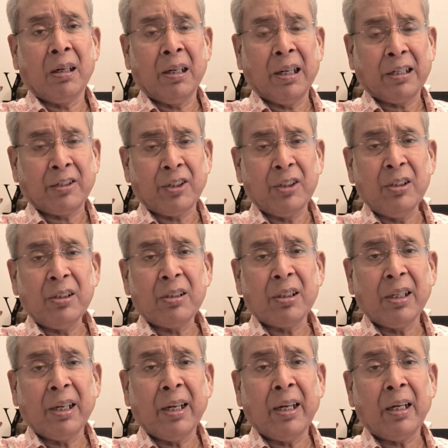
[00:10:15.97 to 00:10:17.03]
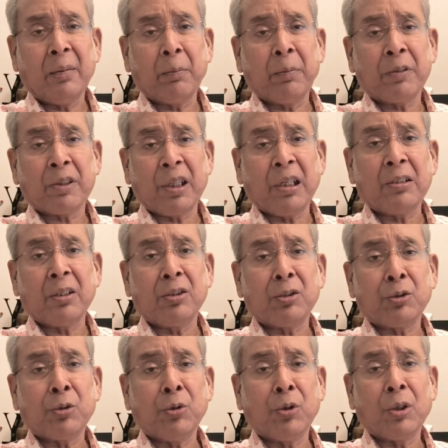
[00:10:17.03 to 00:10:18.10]
elections, and Prashant
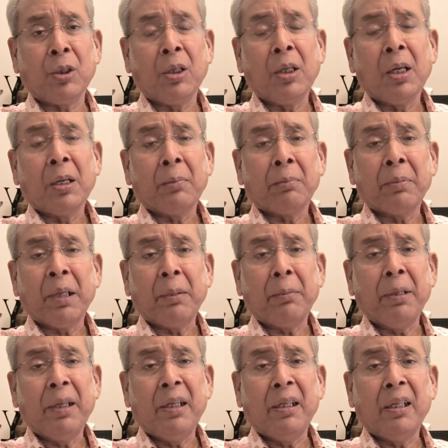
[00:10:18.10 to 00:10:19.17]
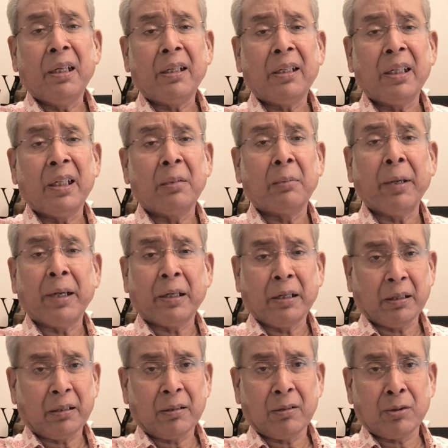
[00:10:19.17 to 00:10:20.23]
Kishore may be the
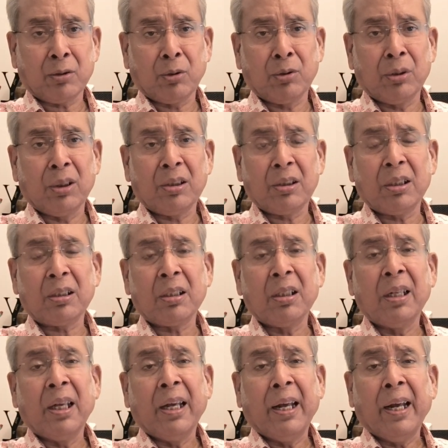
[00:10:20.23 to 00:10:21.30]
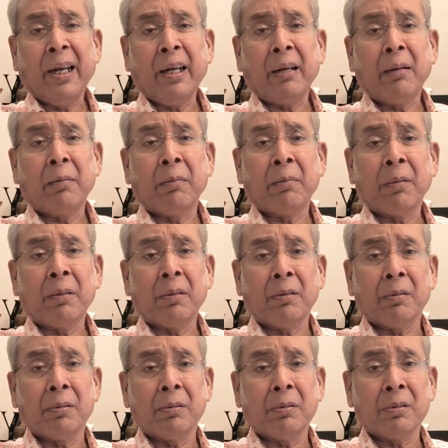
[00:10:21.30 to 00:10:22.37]
kingmaker. So this is, and
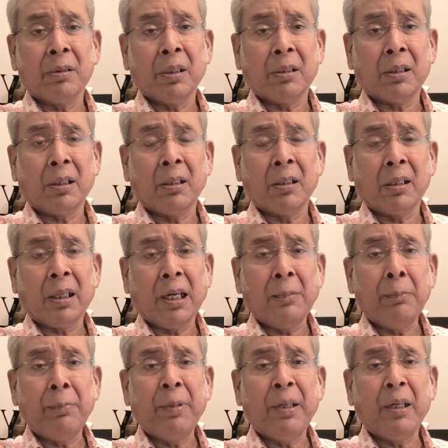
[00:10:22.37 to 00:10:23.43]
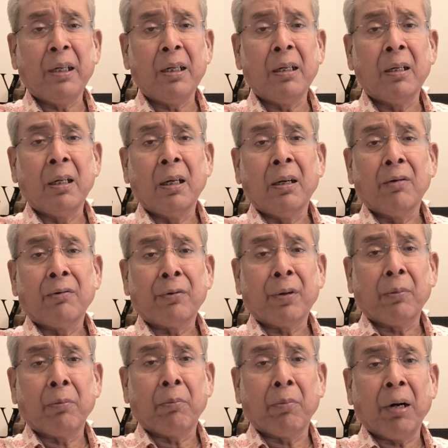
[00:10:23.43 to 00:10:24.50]
the time period
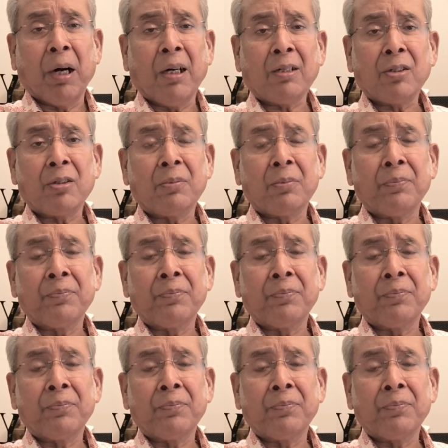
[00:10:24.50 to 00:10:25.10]
from March